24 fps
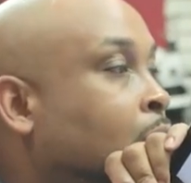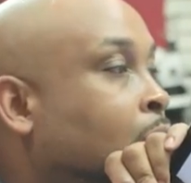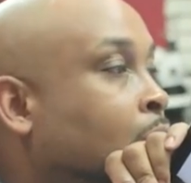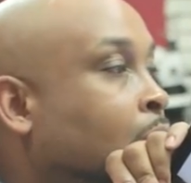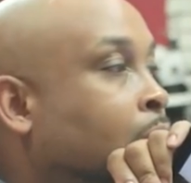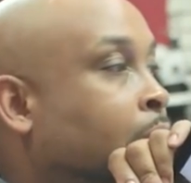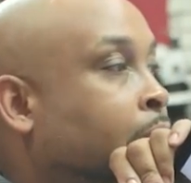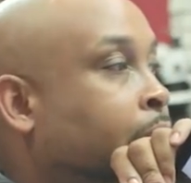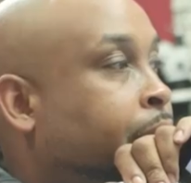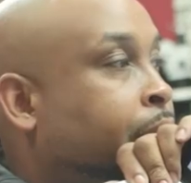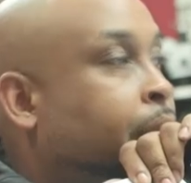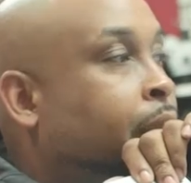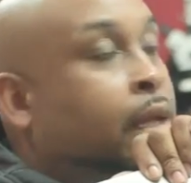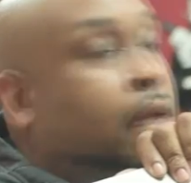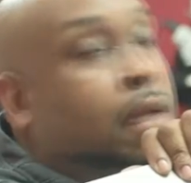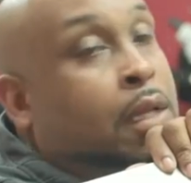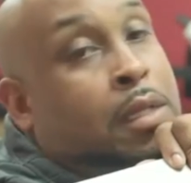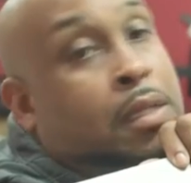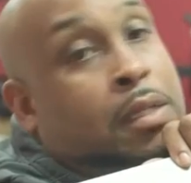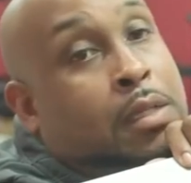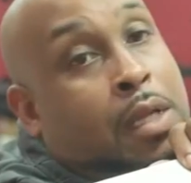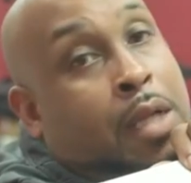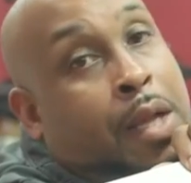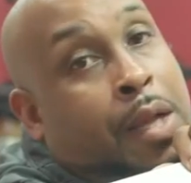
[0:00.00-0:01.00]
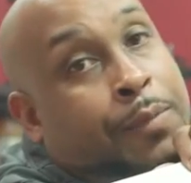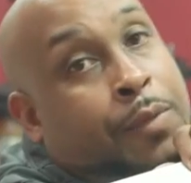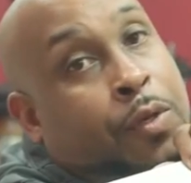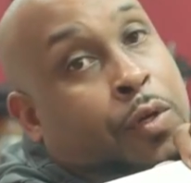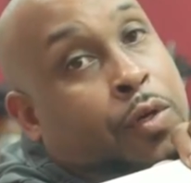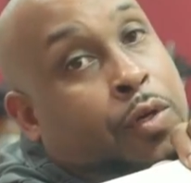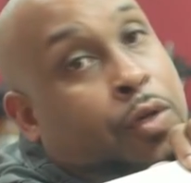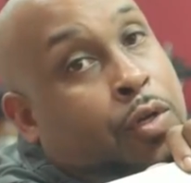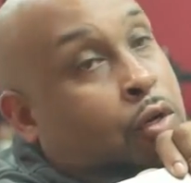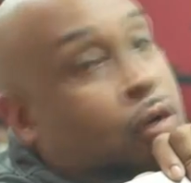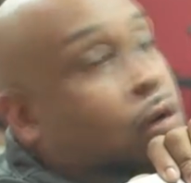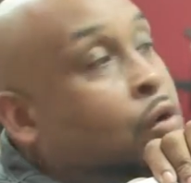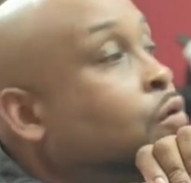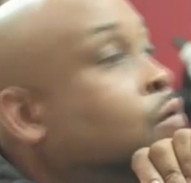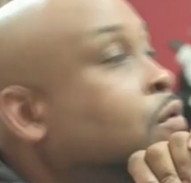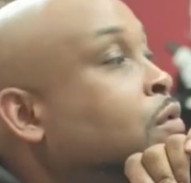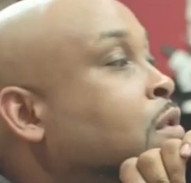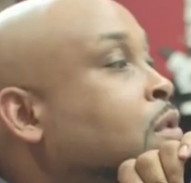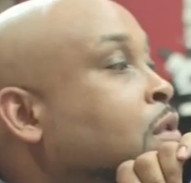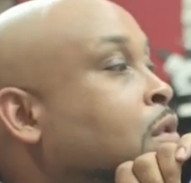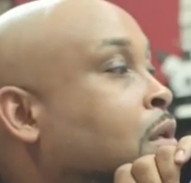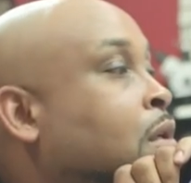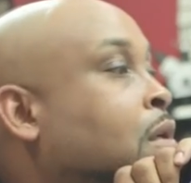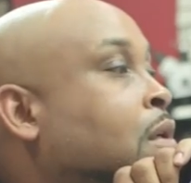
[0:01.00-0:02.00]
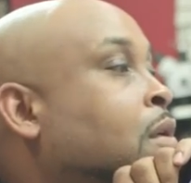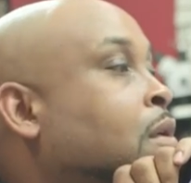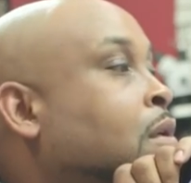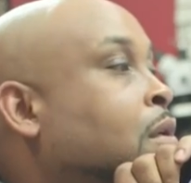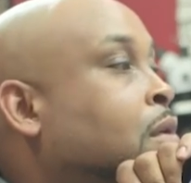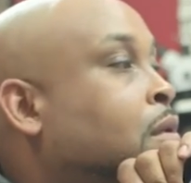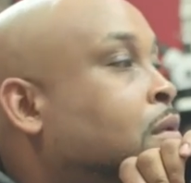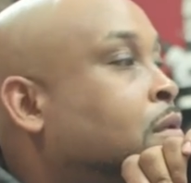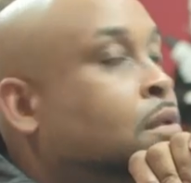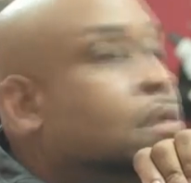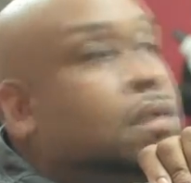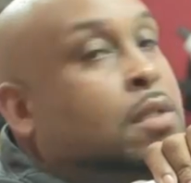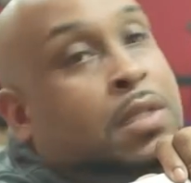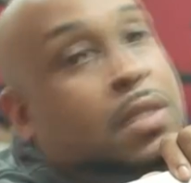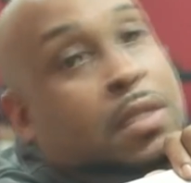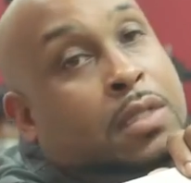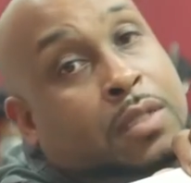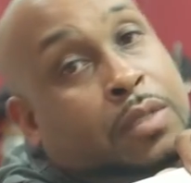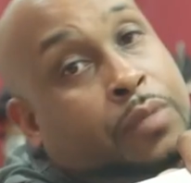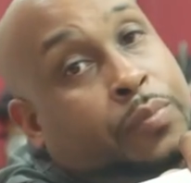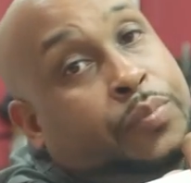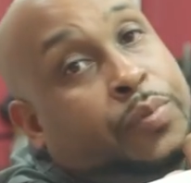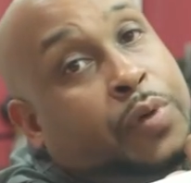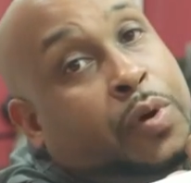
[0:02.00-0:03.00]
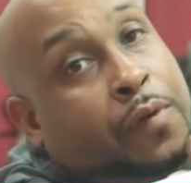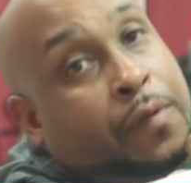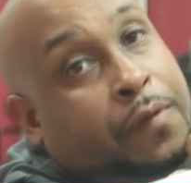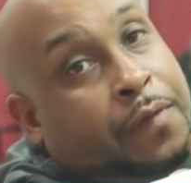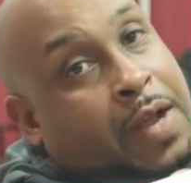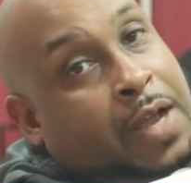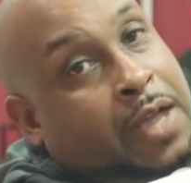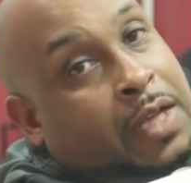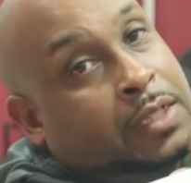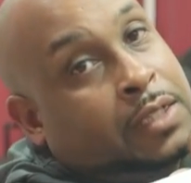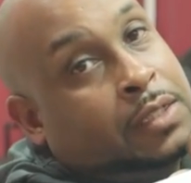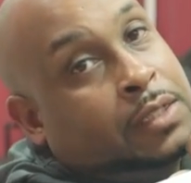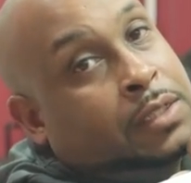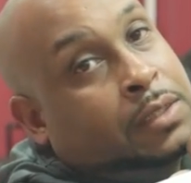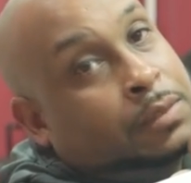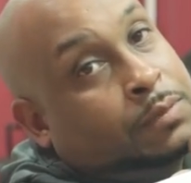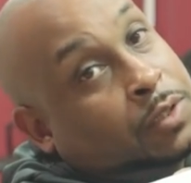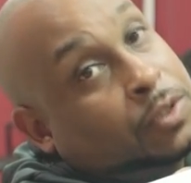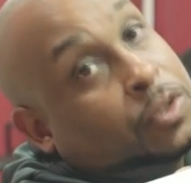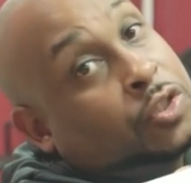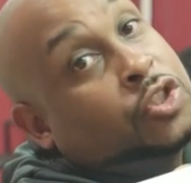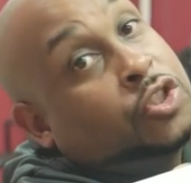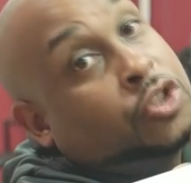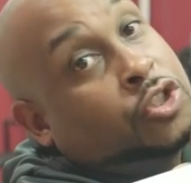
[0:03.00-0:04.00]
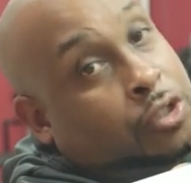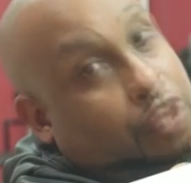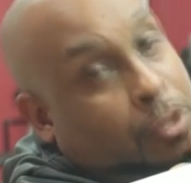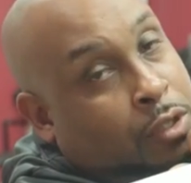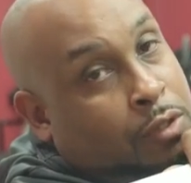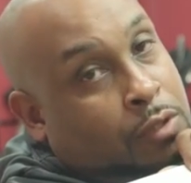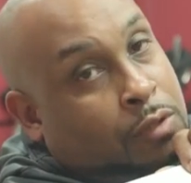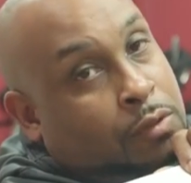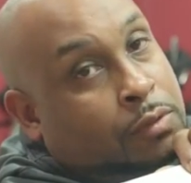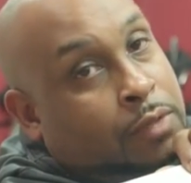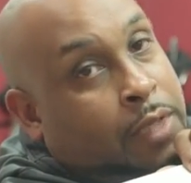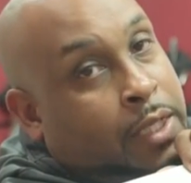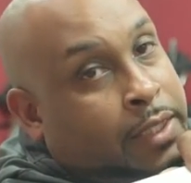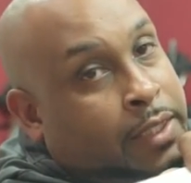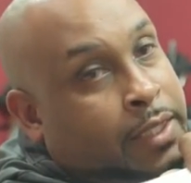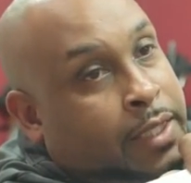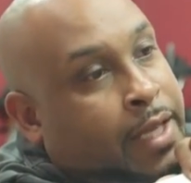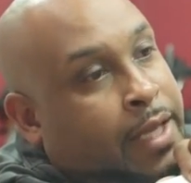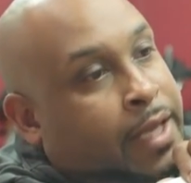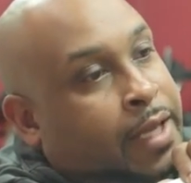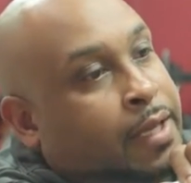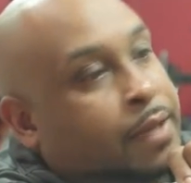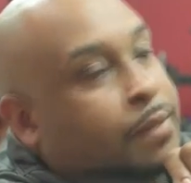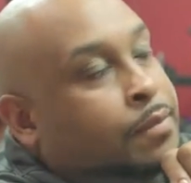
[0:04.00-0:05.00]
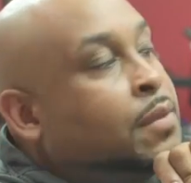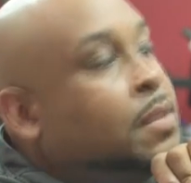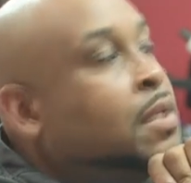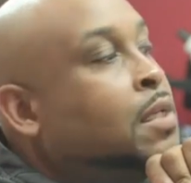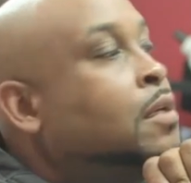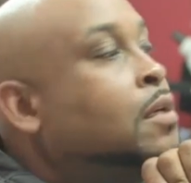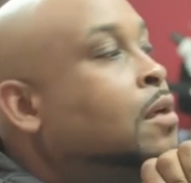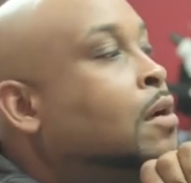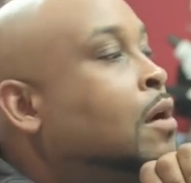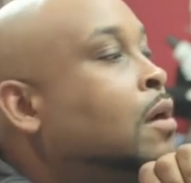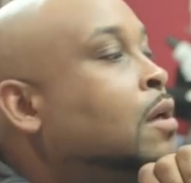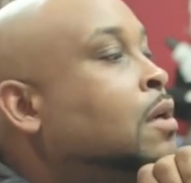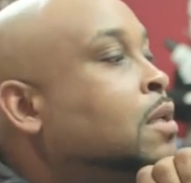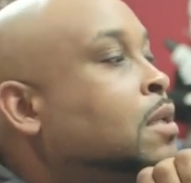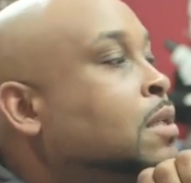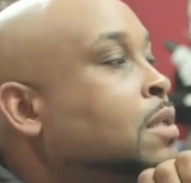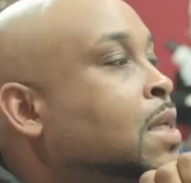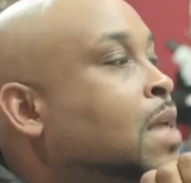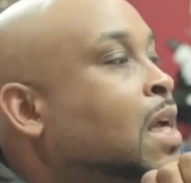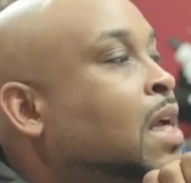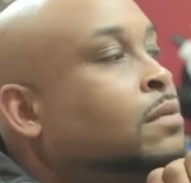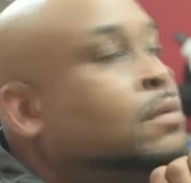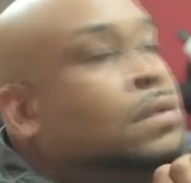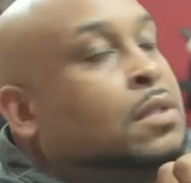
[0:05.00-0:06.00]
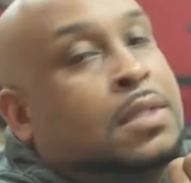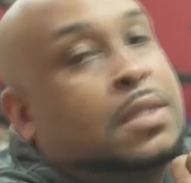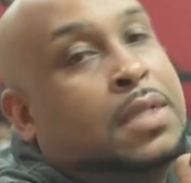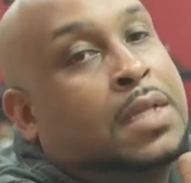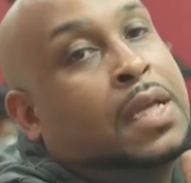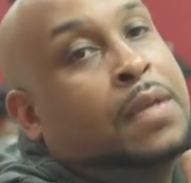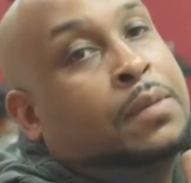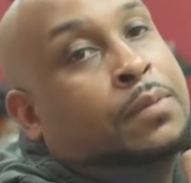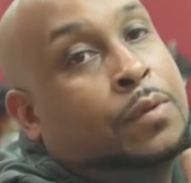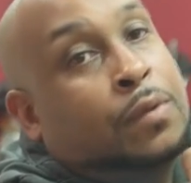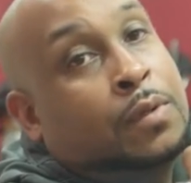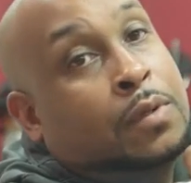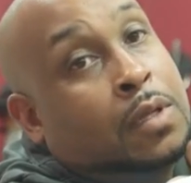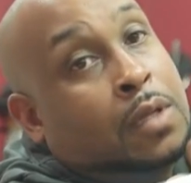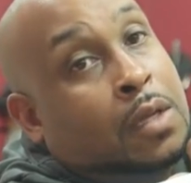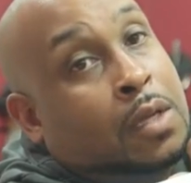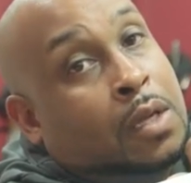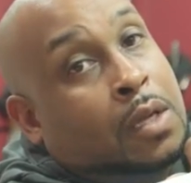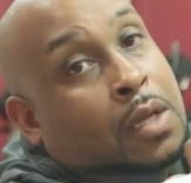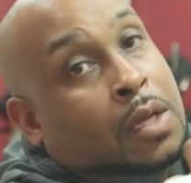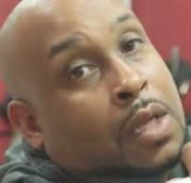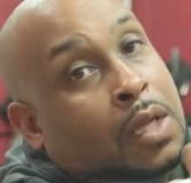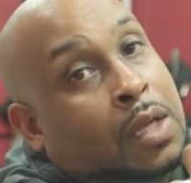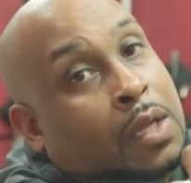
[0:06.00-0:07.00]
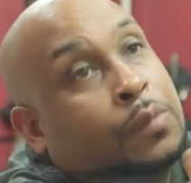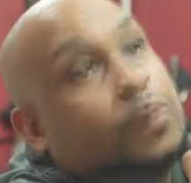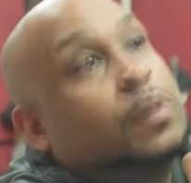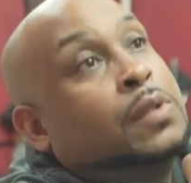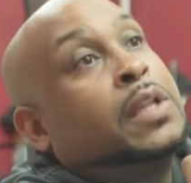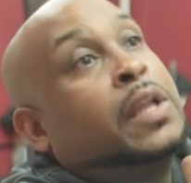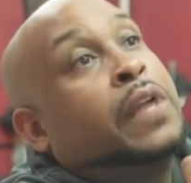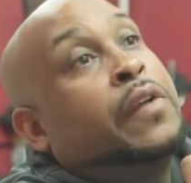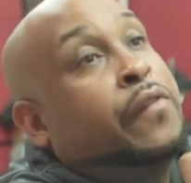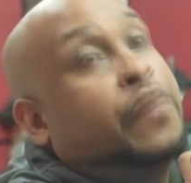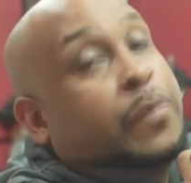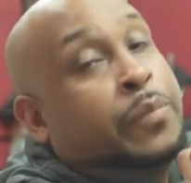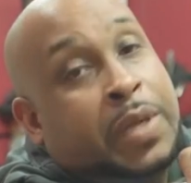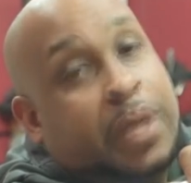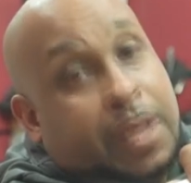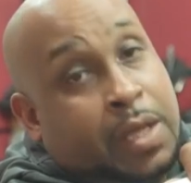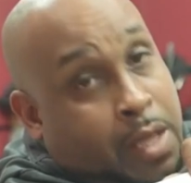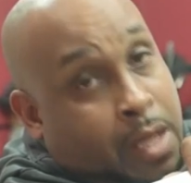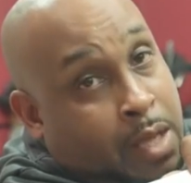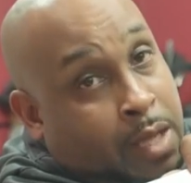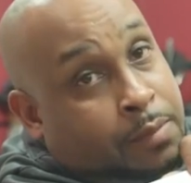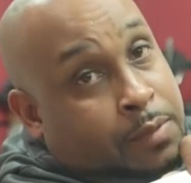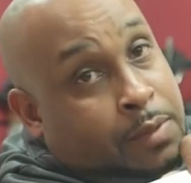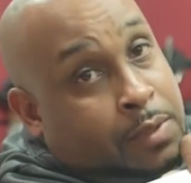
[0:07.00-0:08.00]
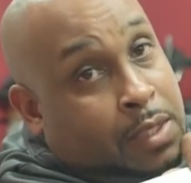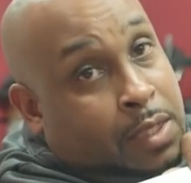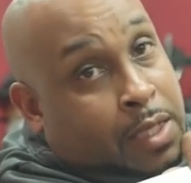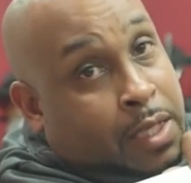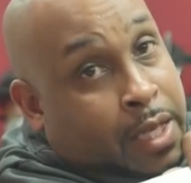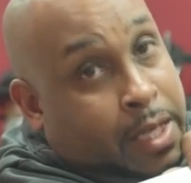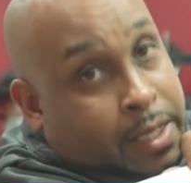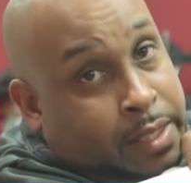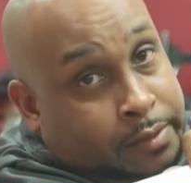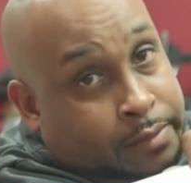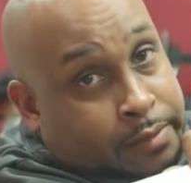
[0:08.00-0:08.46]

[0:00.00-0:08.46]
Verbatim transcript: And then I'm going to go to the System Profiler, and I'm going to show you that the AMD card is now disabled and will never be enabled again.